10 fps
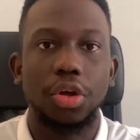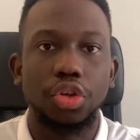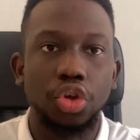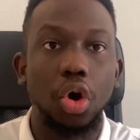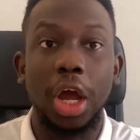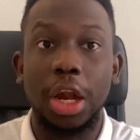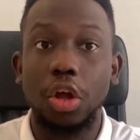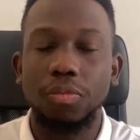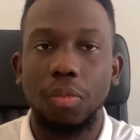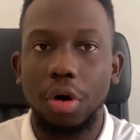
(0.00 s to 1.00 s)
you're a
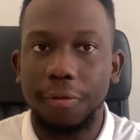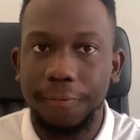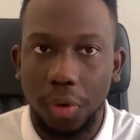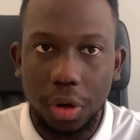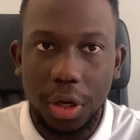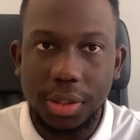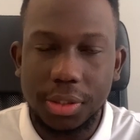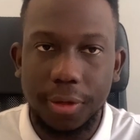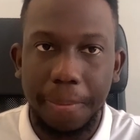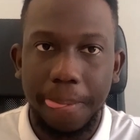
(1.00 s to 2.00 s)
lot more
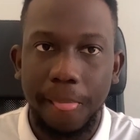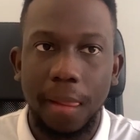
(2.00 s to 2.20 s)
focused,